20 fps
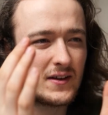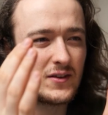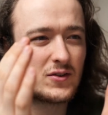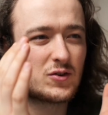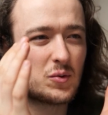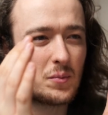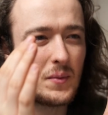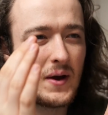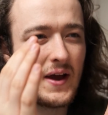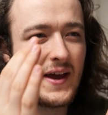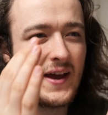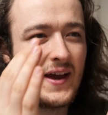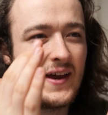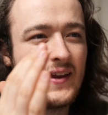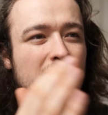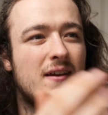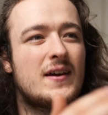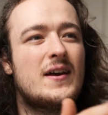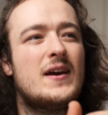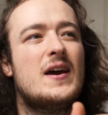into my
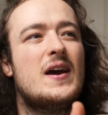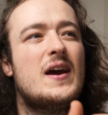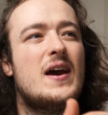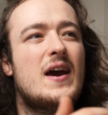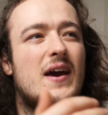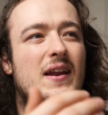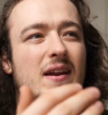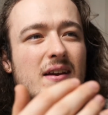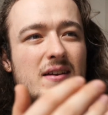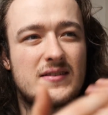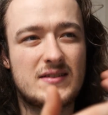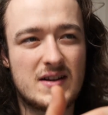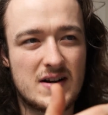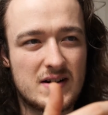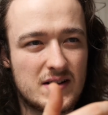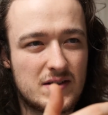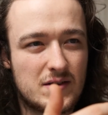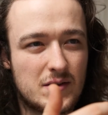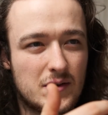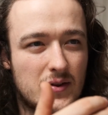head and I
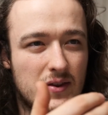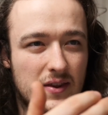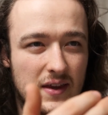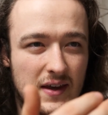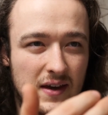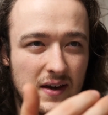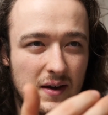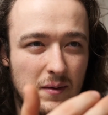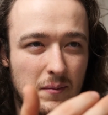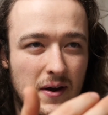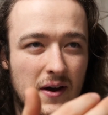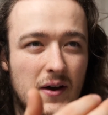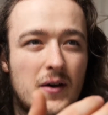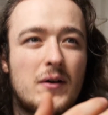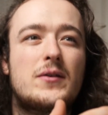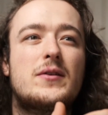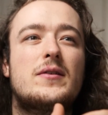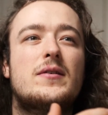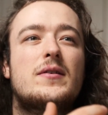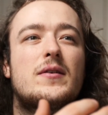started to think
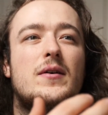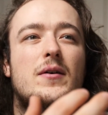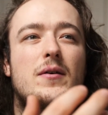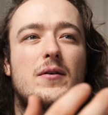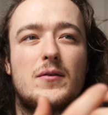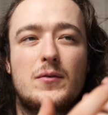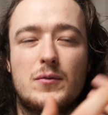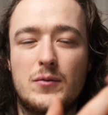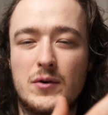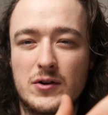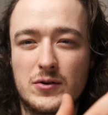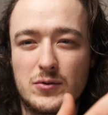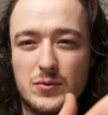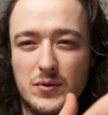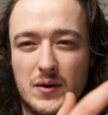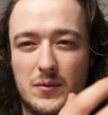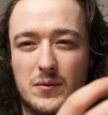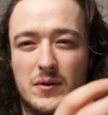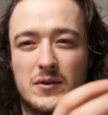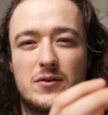about what do
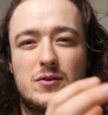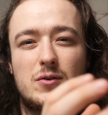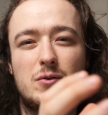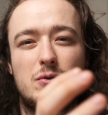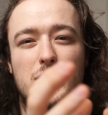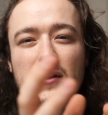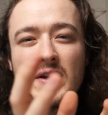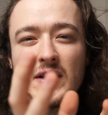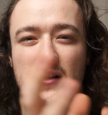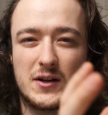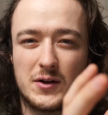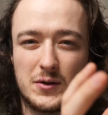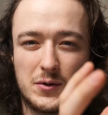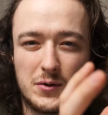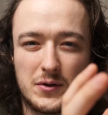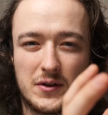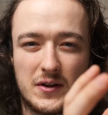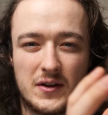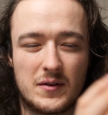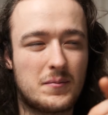I want to
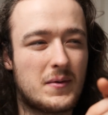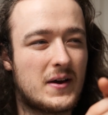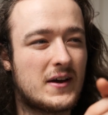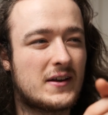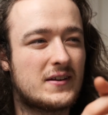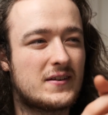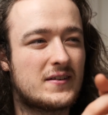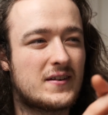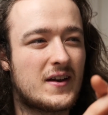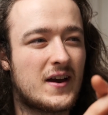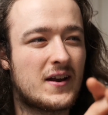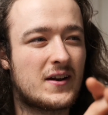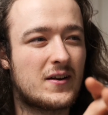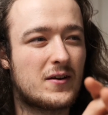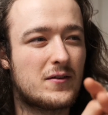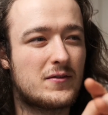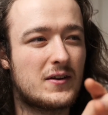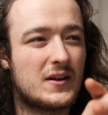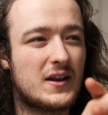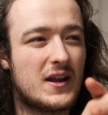include in my design
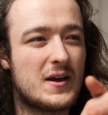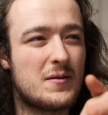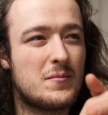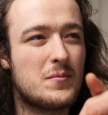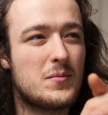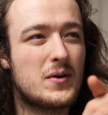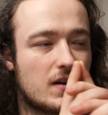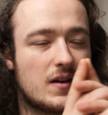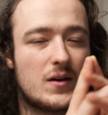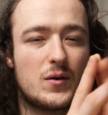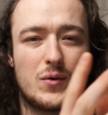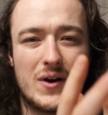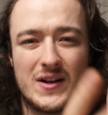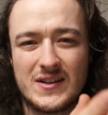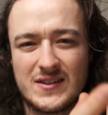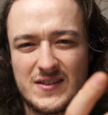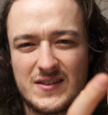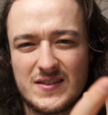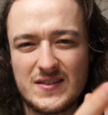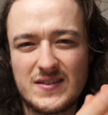of a lamp.
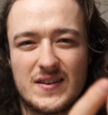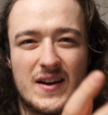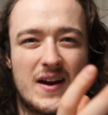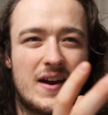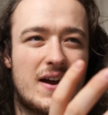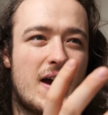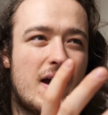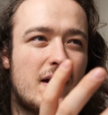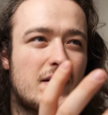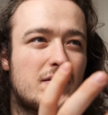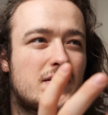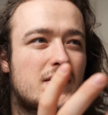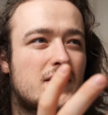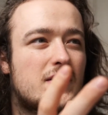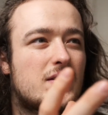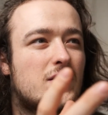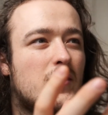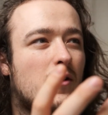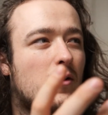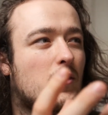Once I had
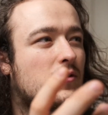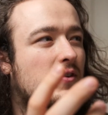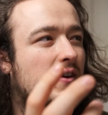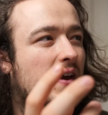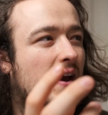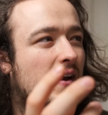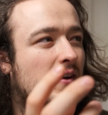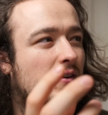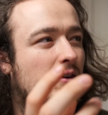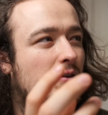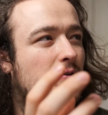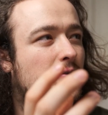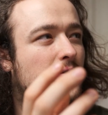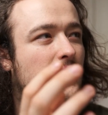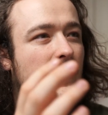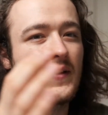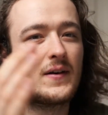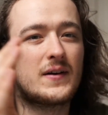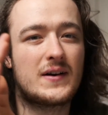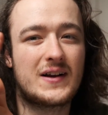those kind of
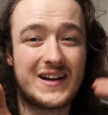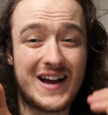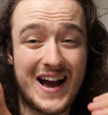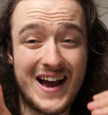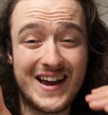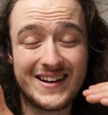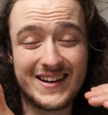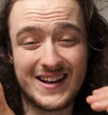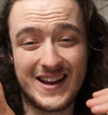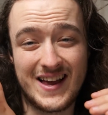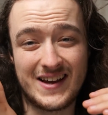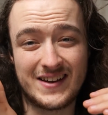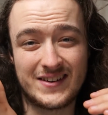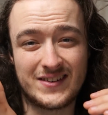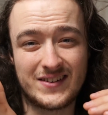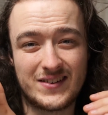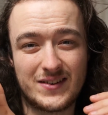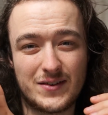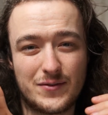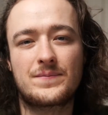uh,
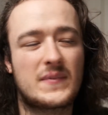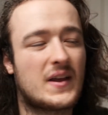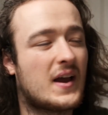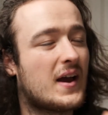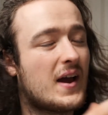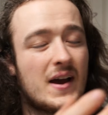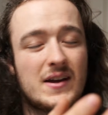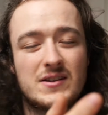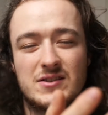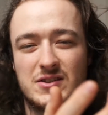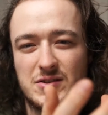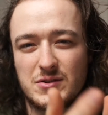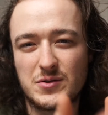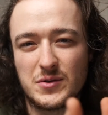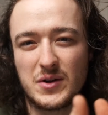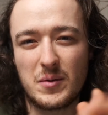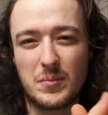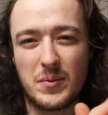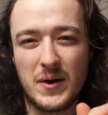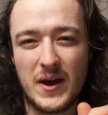guidelines, I just
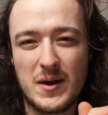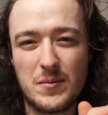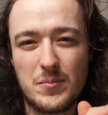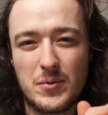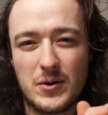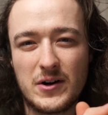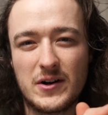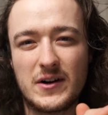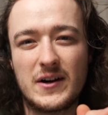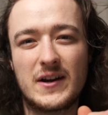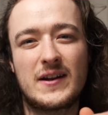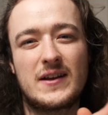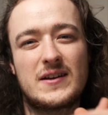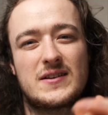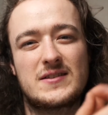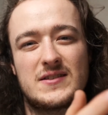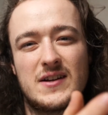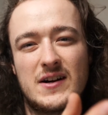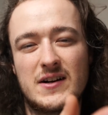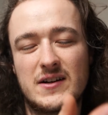took a paper and I
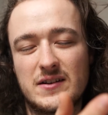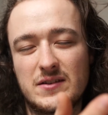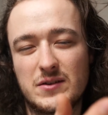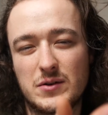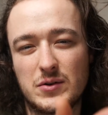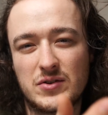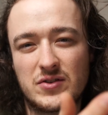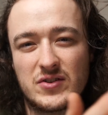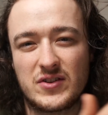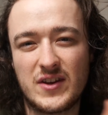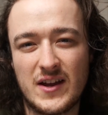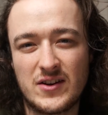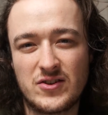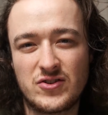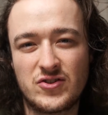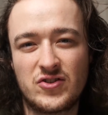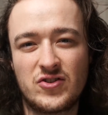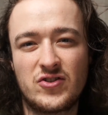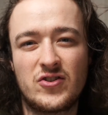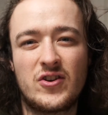started to
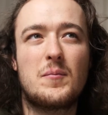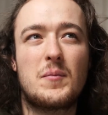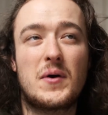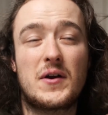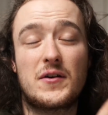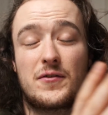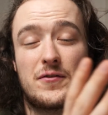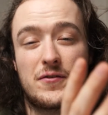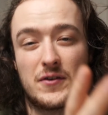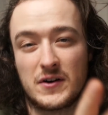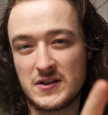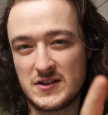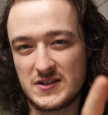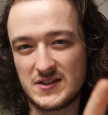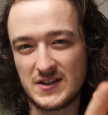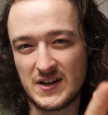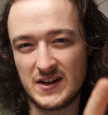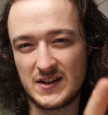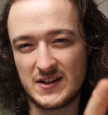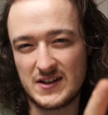sketch my
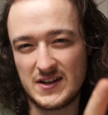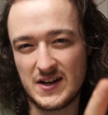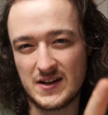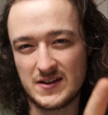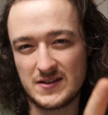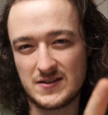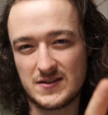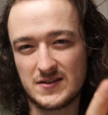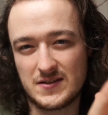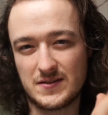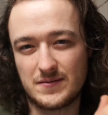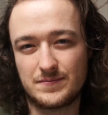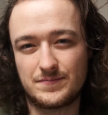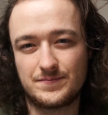first ideas.